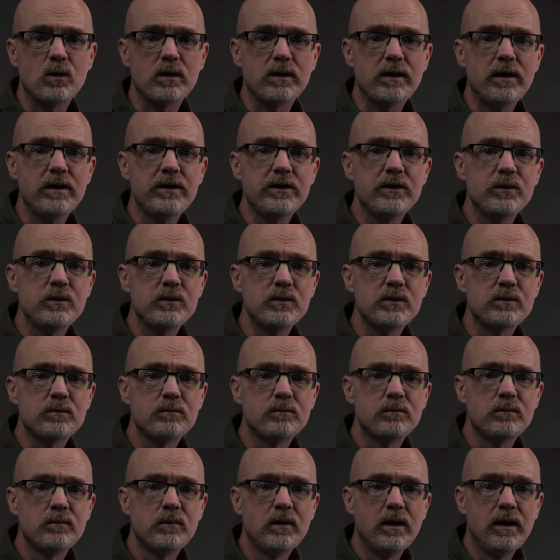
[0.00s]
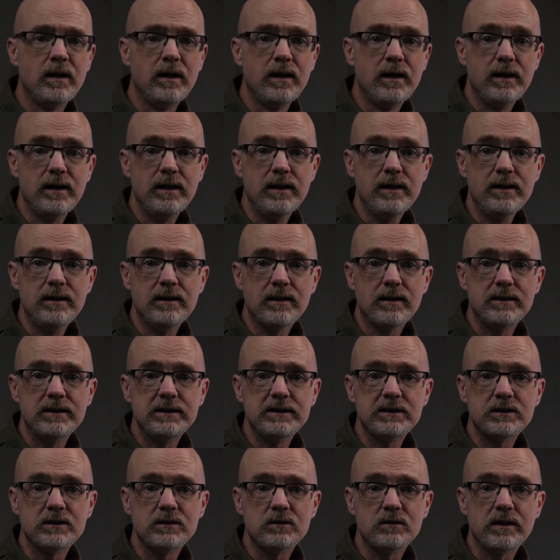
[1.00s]
what I use. In
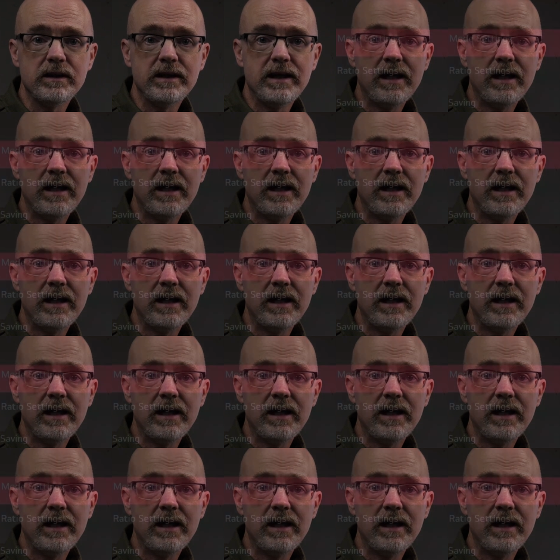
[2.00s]
addition to the